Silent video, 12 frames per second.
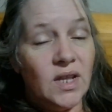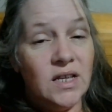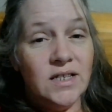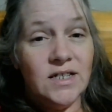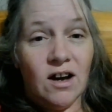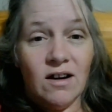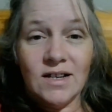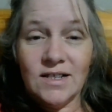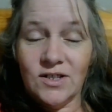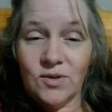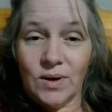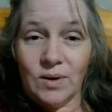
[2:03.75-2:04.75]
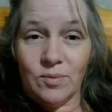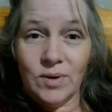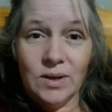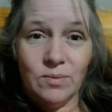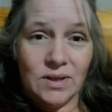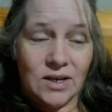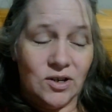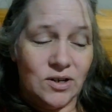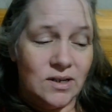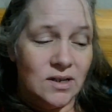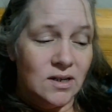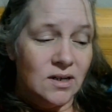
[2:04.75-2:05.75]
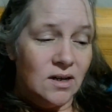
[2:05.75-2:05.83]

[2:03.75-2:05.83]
the dog is doing really, really good.